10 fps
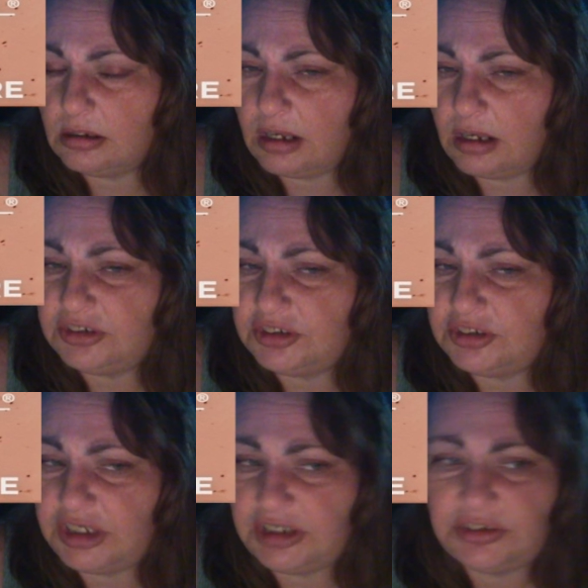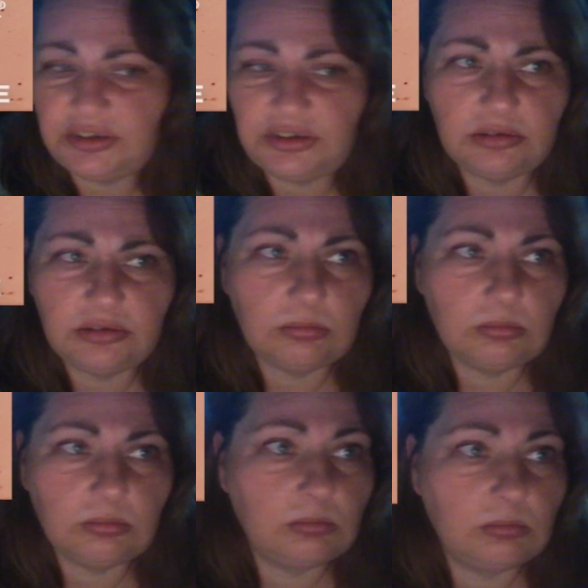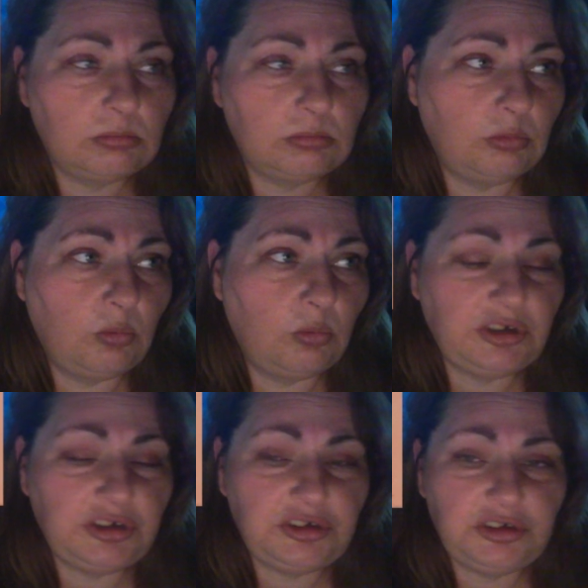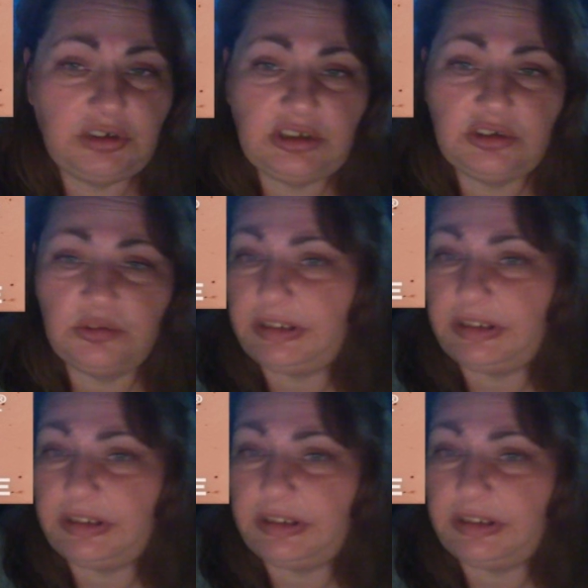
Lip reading: suggest 1 to 2 days a week